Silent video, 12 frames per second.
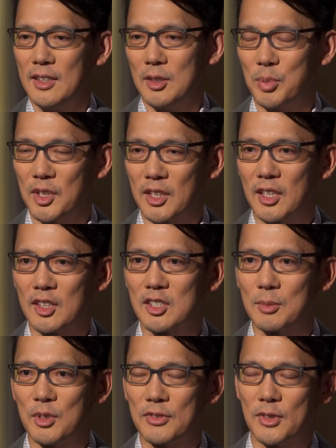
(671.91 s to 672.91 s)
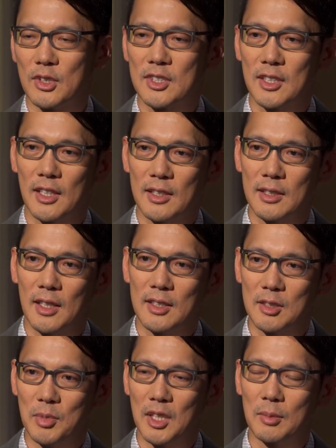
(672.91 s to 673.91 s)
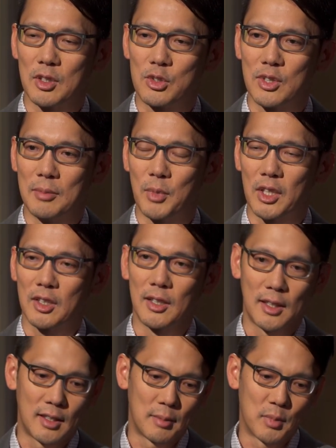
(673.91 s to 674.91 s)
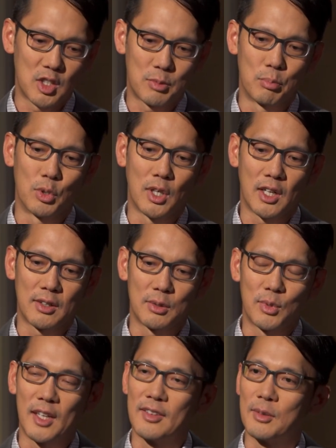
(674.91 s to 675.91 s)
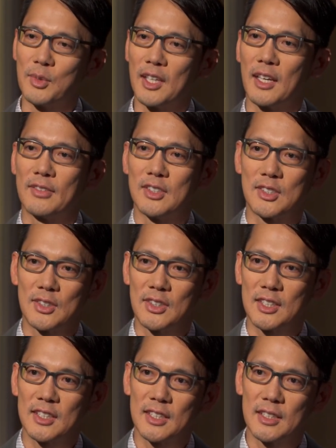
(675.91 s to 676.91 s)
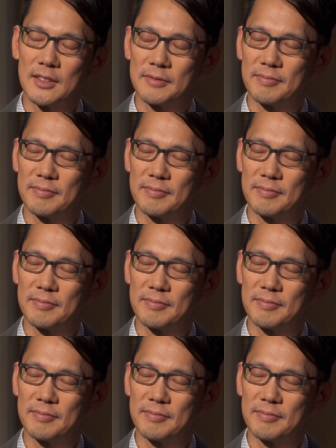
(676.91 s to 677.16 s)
to put the customer first and, and to be able to treat marketing in a much broader way than we have historically.